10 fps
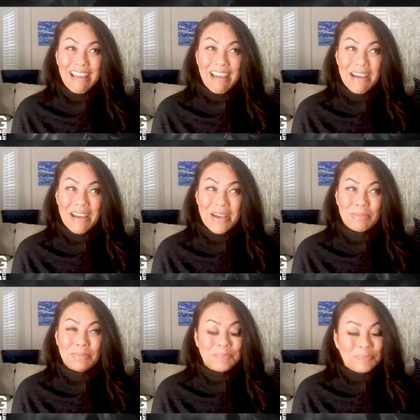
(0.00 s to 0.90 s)

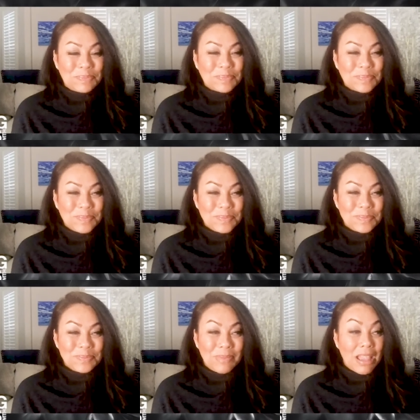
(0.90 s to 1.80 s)
Um,
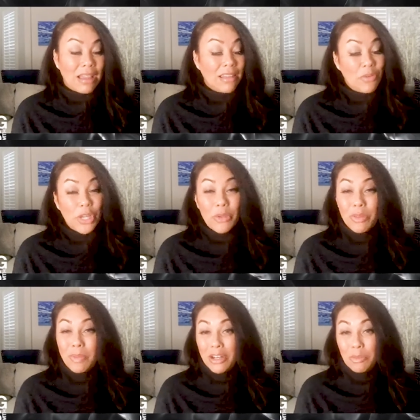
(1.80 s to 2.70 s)
I love working
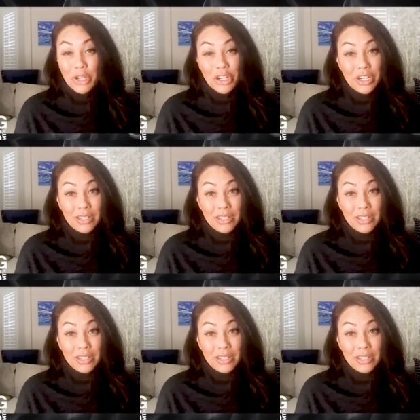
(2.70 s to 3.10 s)
with Peter Berg.